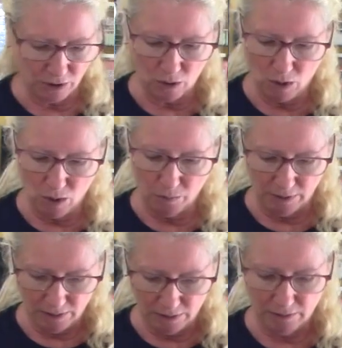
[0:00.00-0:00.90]
go home?
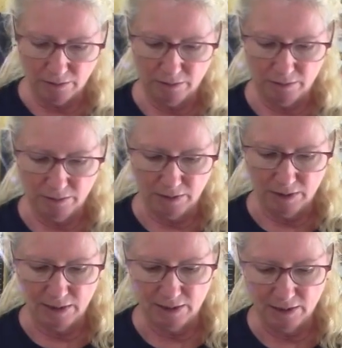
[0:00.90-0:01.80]

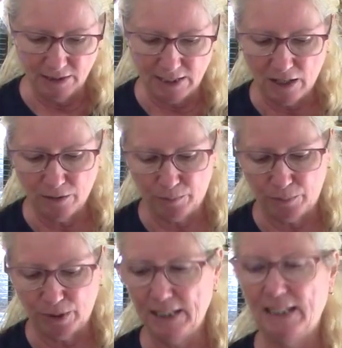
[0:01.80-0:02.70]
Look how
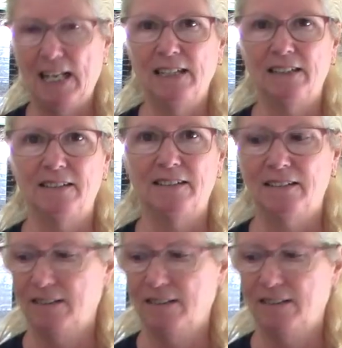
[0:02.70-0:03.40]
pretty that is.